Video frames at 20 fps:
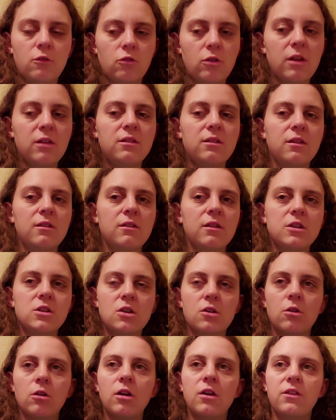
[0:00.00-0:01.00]
dressed in such
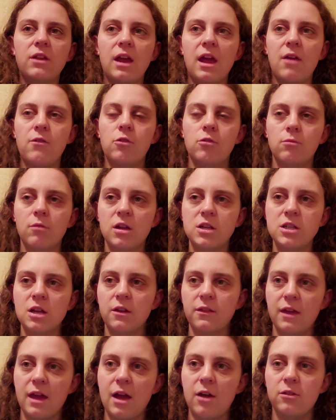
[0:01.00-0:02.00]
a hurry that I have to rush
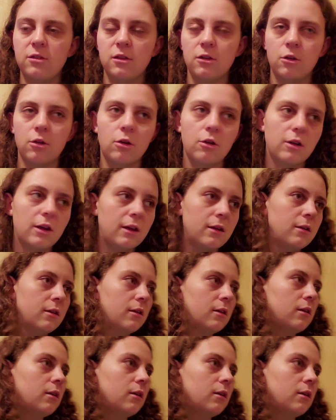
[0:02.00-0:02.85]
out of the house in a hurry.